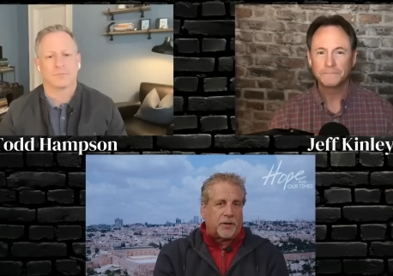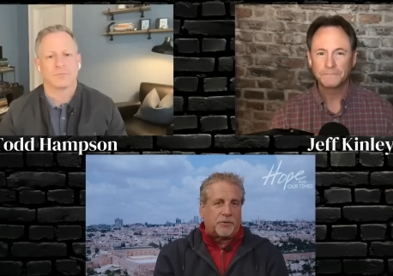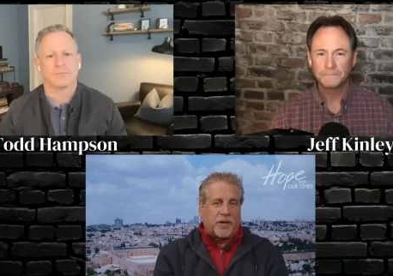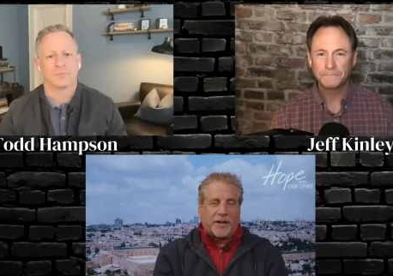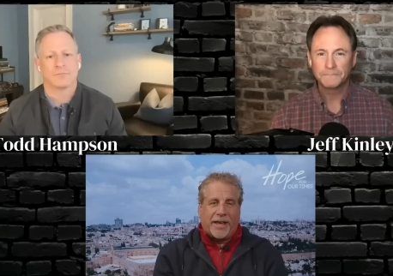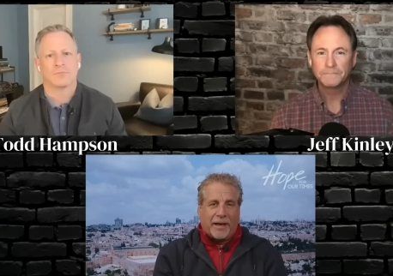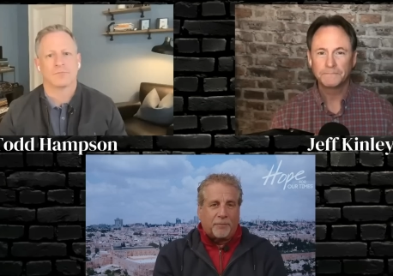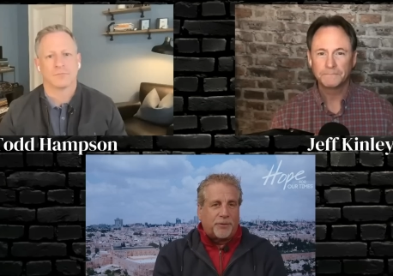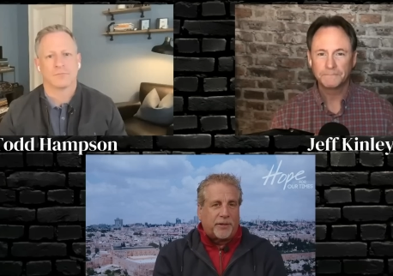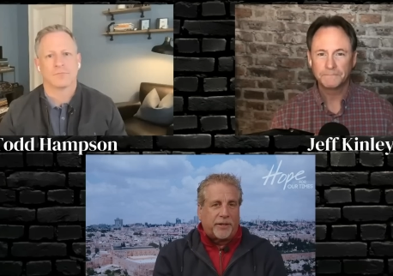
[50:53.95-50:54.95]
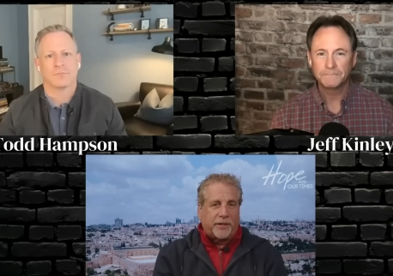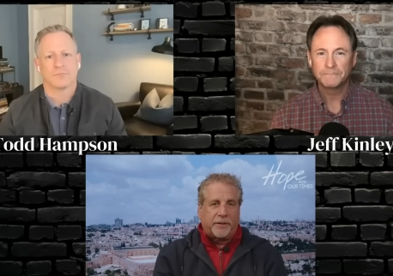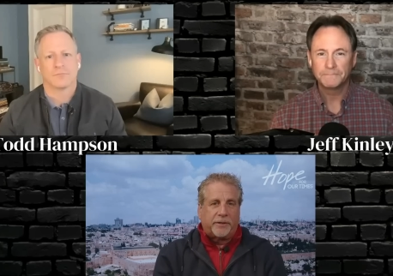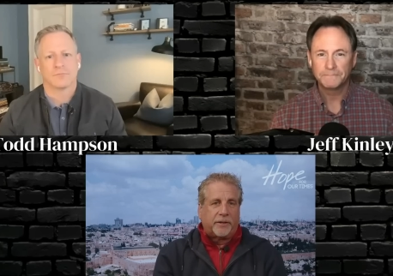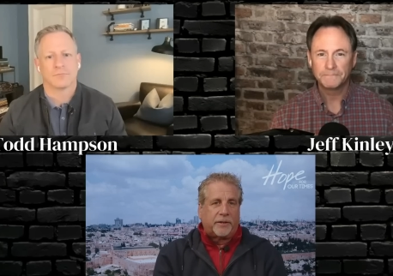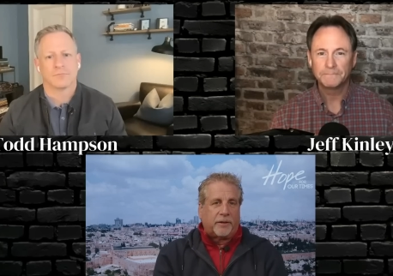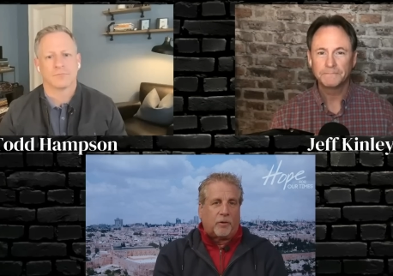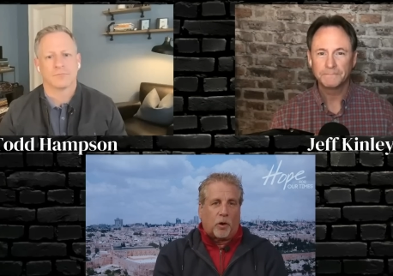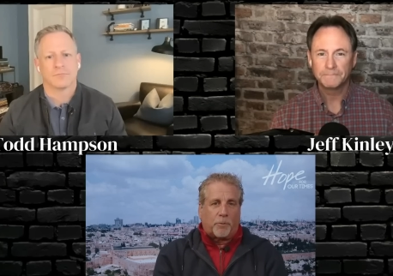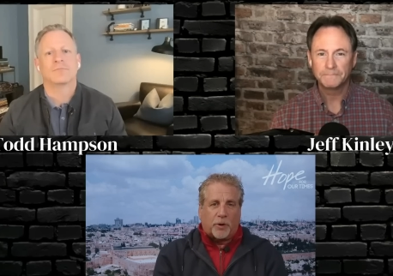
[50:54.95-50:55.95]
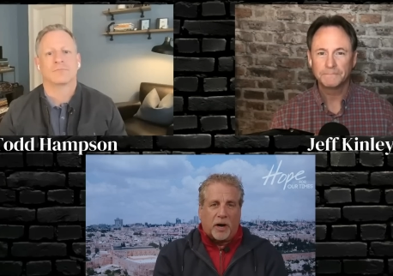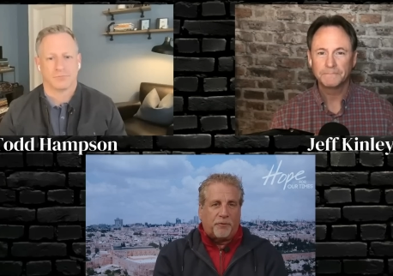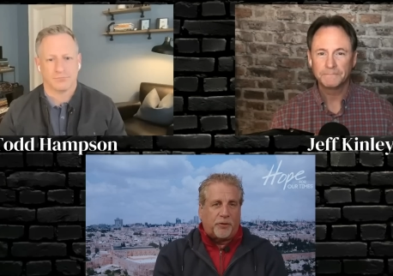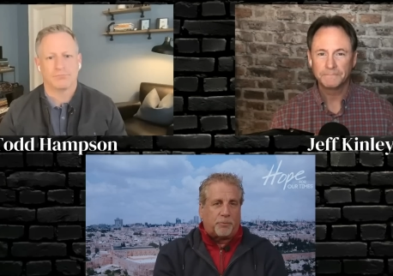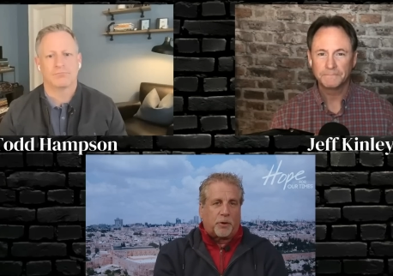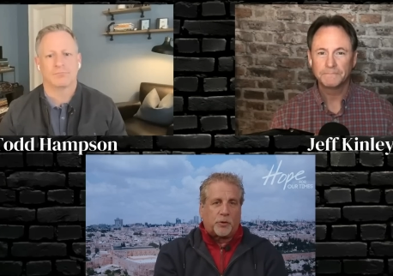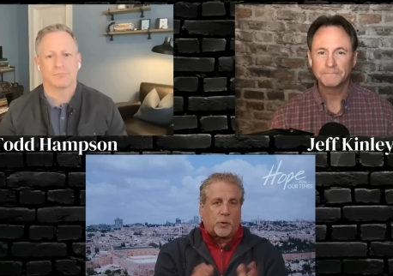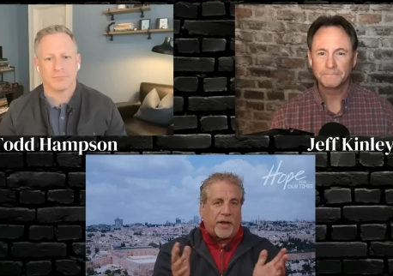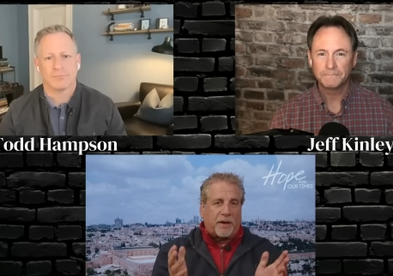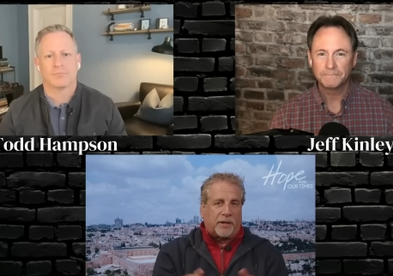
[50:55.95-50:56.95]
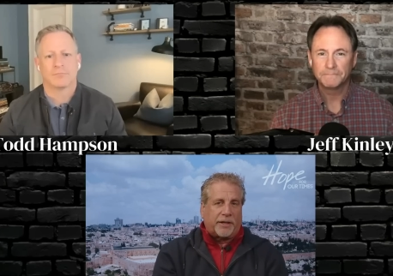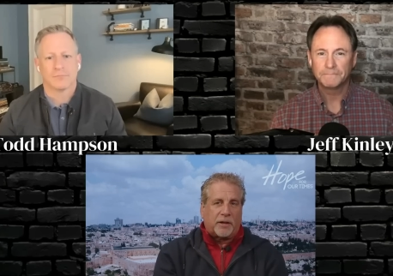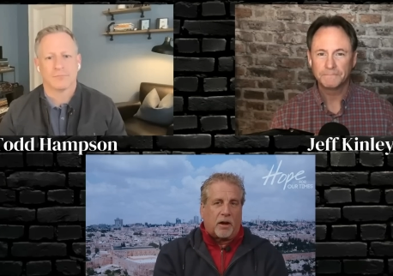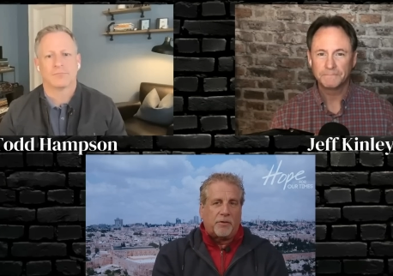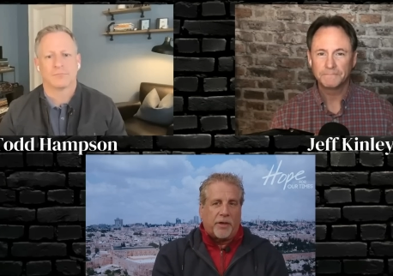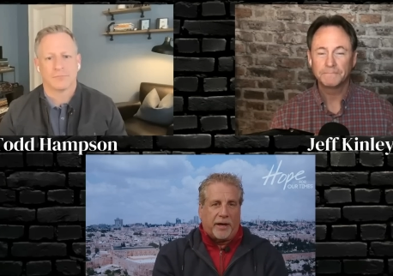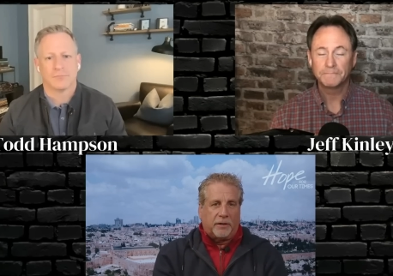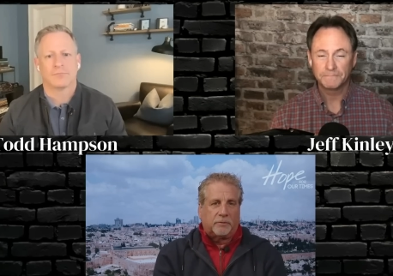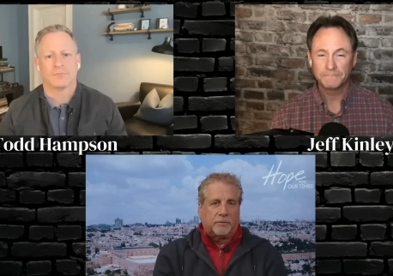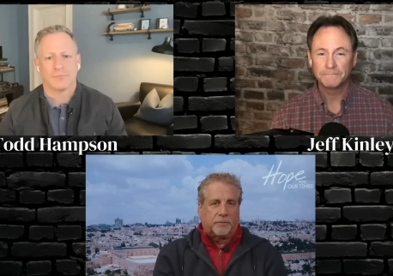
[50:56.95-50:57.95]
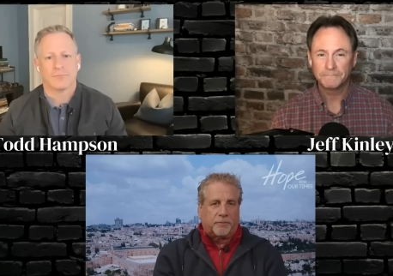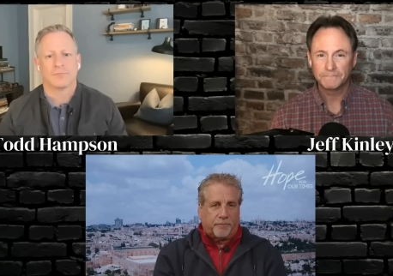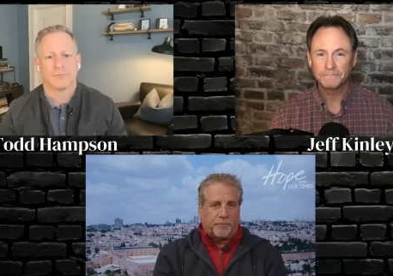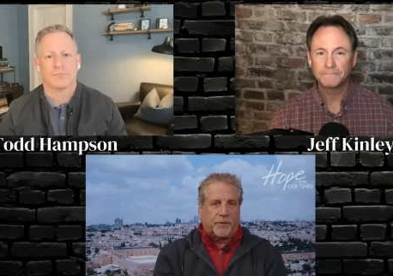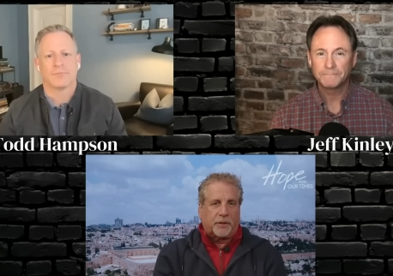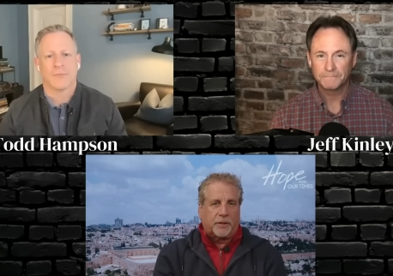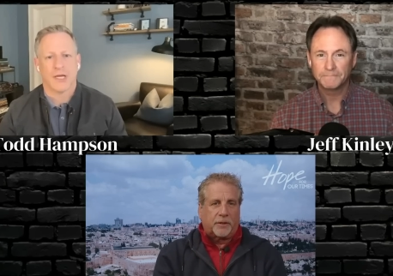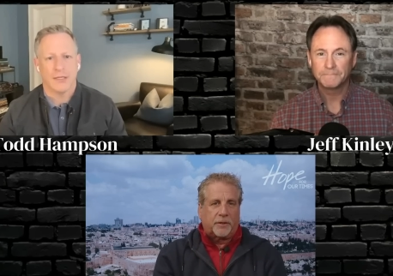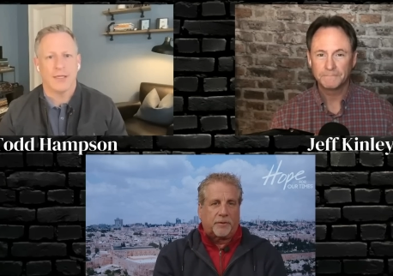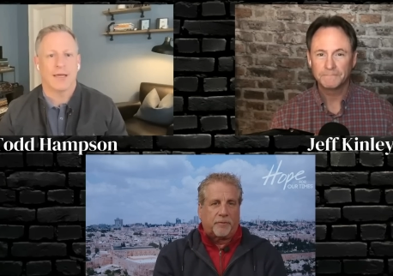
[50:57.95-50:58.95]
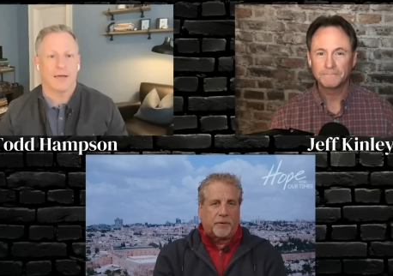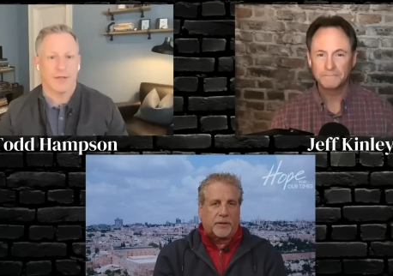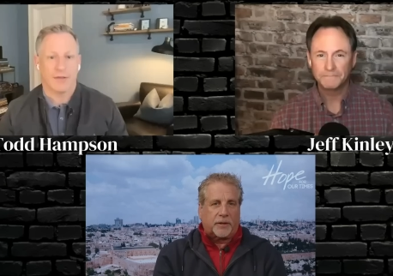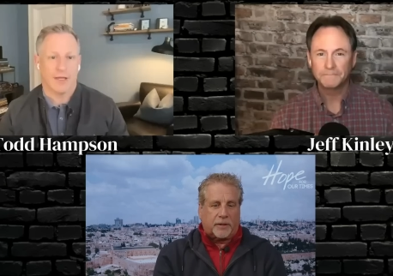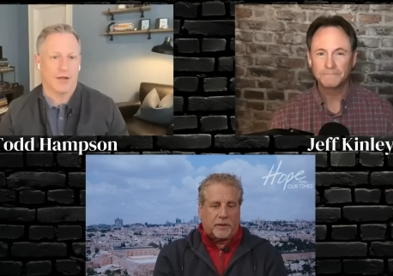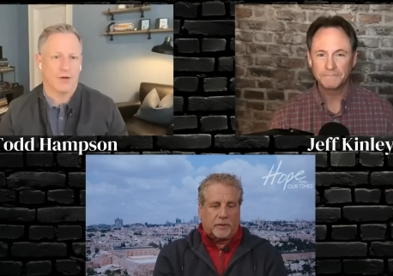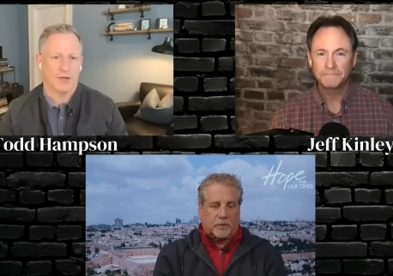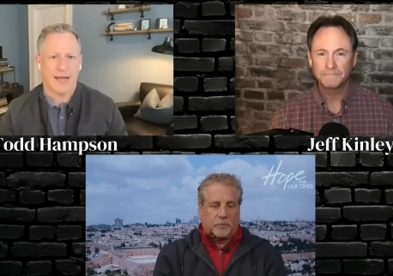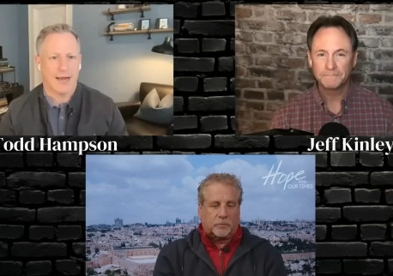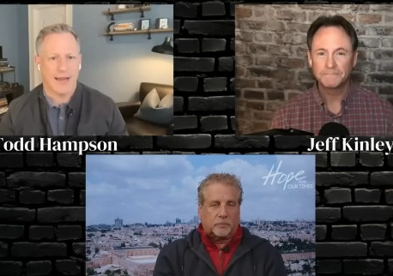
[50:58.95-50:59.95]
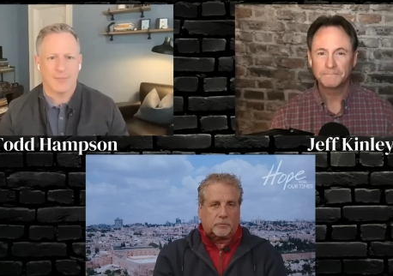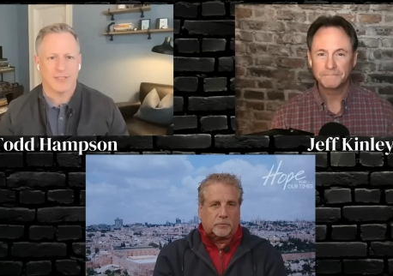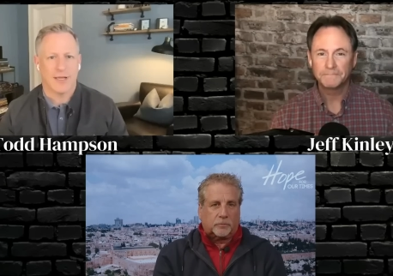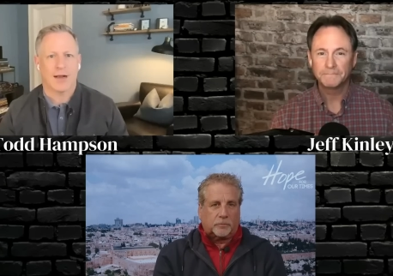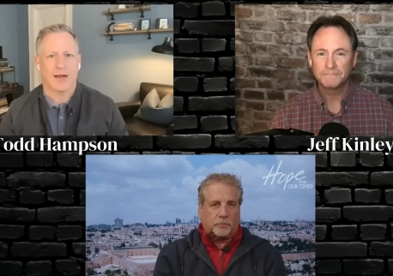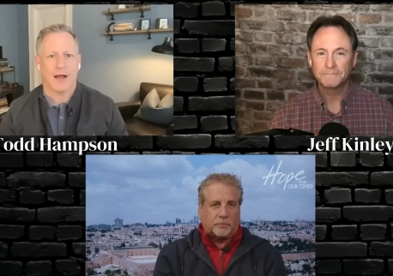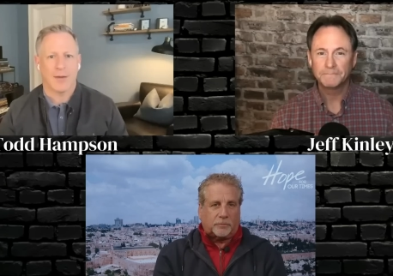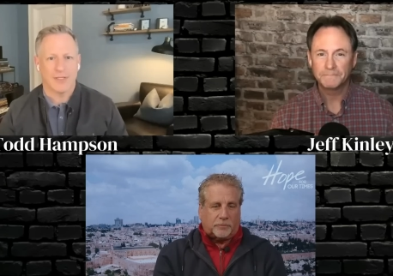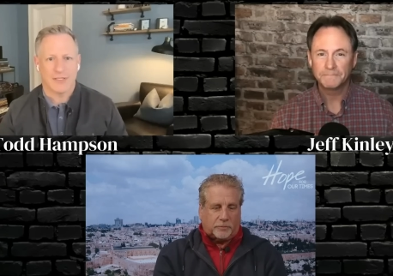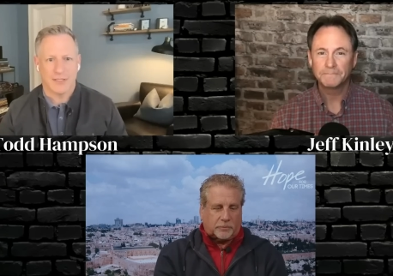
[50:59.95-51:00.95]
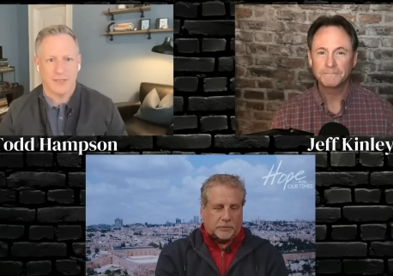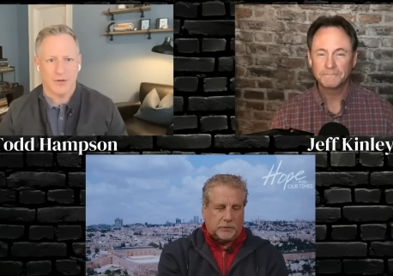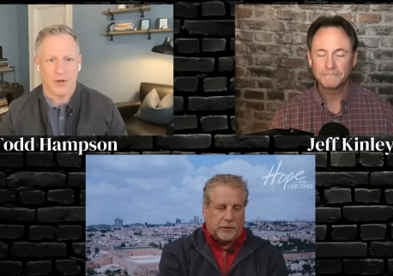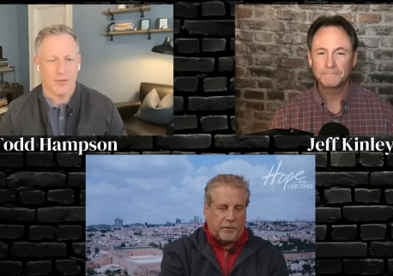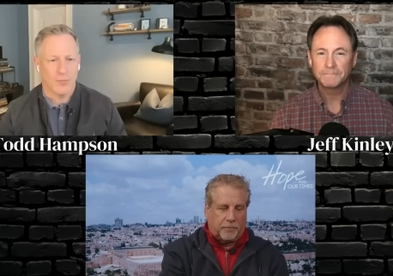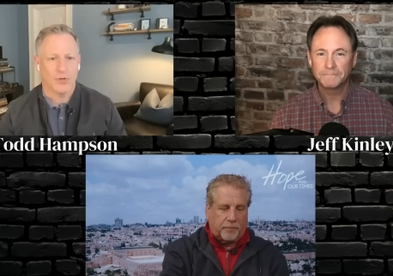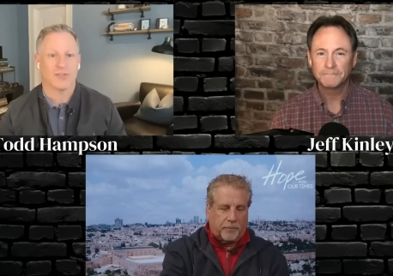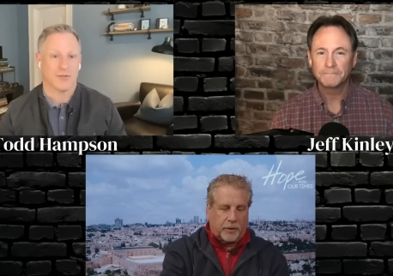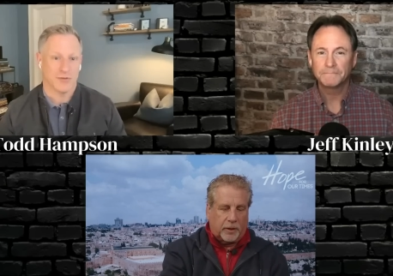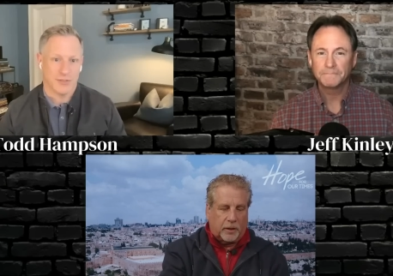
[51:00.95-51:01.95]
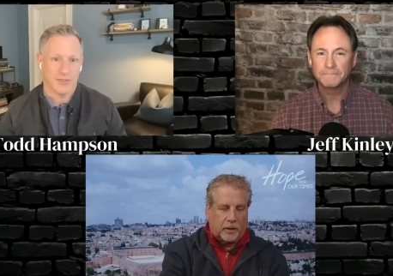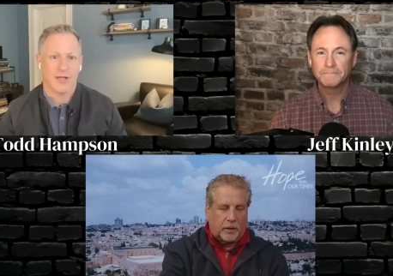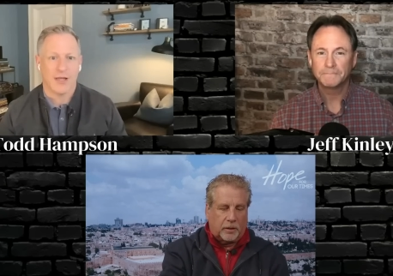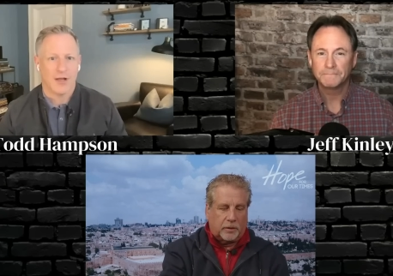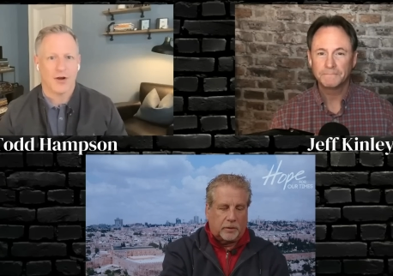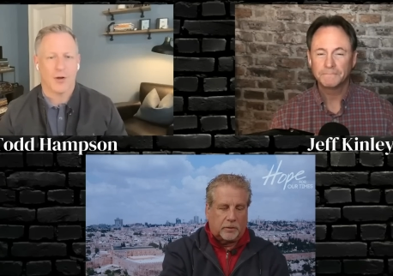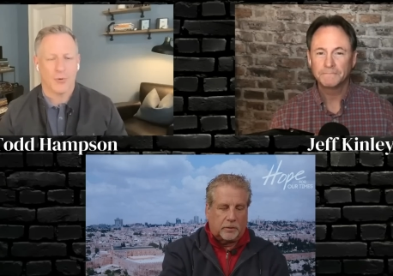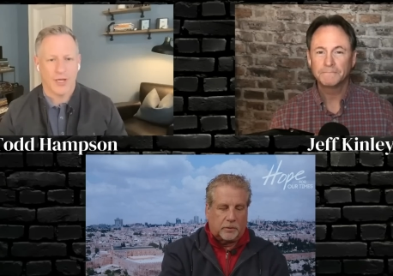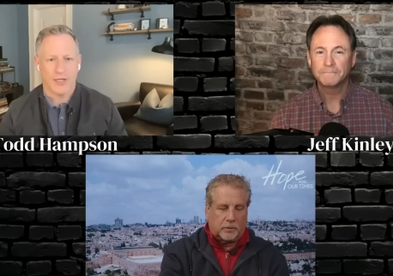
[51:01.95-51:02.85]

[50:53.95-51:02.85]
Speaker 1: Todd Hampson and or Prophecy mm-hmm. Pros or whatever and get all that.
Speaker 2: Yeah, I think they go to toddhampson.com and see all the books. There's a couple kids'